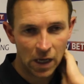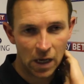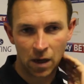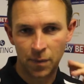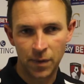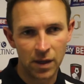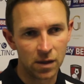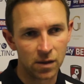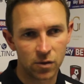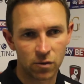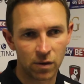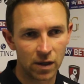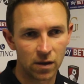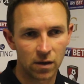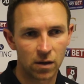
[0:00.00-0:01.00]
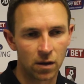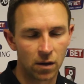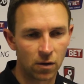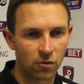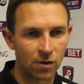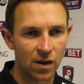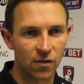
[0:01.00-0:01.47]
Yeah, I mean, it was great, you
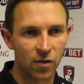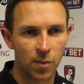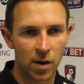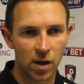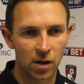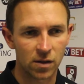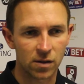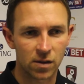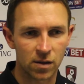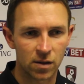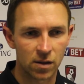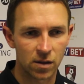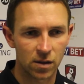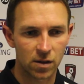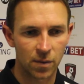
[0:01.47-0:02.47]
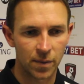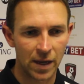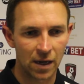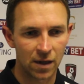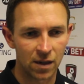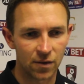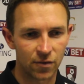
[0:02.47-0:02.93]
know, great for Parts to be
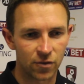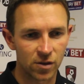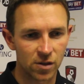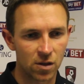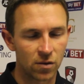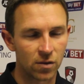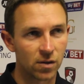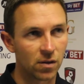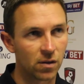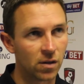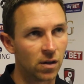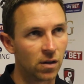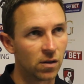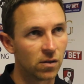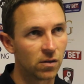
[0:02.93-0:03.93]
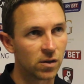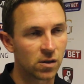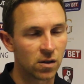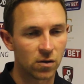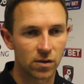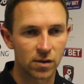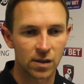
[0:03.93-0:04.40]
out there for as long, you know, as
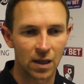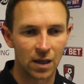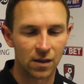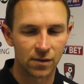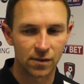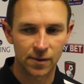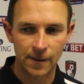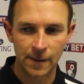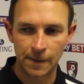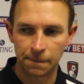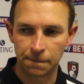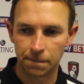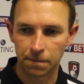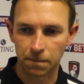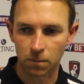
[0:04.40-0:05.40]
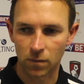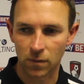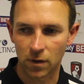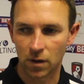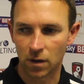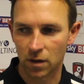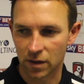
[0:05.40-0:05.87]
long as that. And
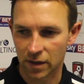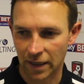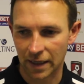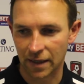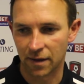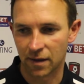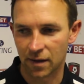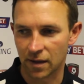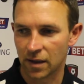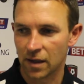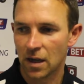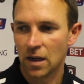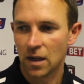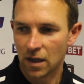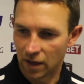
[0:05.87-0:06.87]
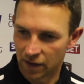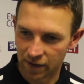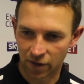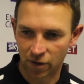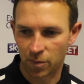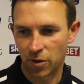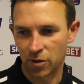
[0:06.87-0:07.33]
you know, as again,
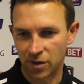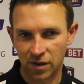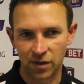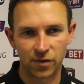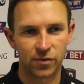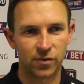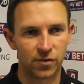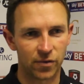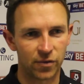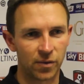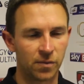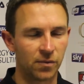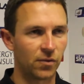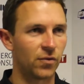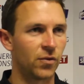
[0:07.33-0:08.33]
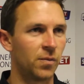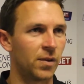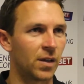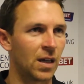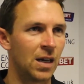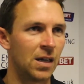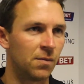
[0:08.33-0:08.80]
another positive from
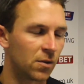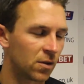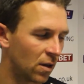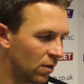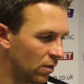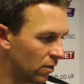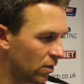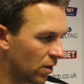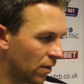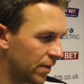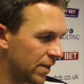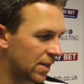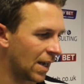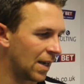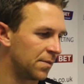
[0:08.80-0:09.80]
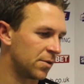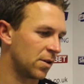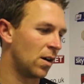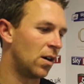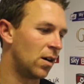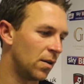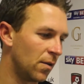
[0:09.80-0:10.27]
the game. So, you know, these games
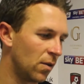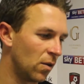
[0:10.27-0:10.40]
are,